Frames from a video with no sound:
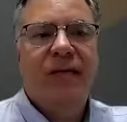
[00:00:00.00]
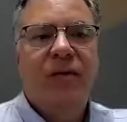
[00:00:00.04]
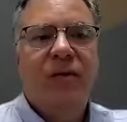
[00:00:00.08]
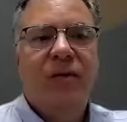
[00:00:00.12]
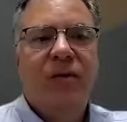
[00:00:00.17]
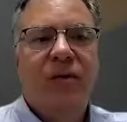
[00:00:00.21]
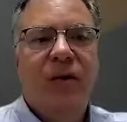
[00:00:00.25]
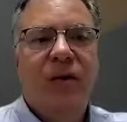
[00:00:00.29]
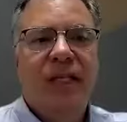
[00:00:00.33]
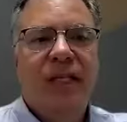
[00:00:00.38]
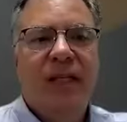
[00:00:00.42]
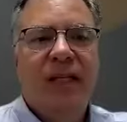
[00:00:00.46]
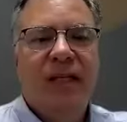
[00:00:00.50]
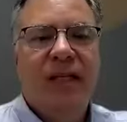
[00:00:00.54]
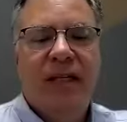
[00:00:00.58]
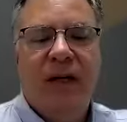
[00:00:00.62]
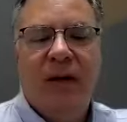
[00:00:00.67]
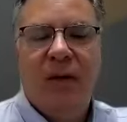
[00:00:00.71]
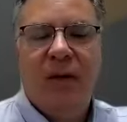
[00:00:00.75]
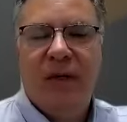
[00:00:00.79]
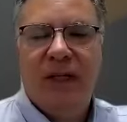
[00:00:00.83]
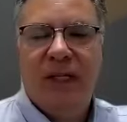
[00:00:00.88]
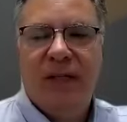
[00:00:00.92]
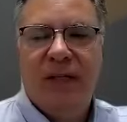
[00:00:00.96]
One
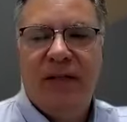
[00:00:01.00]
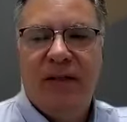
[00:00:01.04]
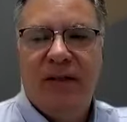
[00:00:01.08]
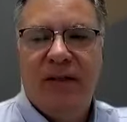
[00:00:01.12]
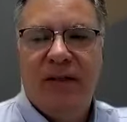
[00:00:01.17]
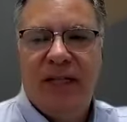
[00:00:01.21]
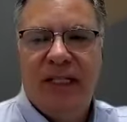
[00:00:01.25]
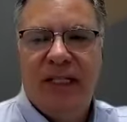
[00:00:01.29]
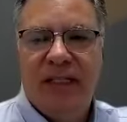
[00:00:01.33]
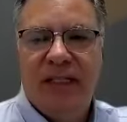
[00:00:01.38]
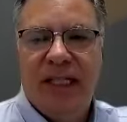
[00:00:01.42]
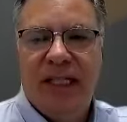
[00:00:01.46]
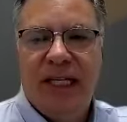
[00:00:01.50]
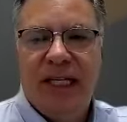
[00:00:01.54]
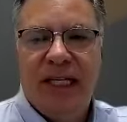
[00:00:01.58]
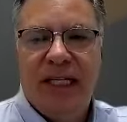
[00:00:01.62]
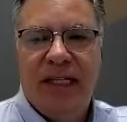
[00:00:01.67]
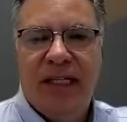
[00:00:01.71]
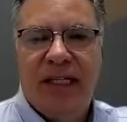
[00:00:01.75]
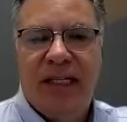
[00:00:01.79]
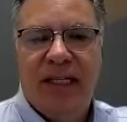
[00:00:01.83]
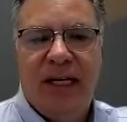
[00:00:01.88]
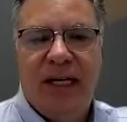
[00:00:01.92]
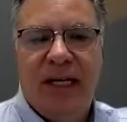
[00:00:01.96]
other thing, Nick,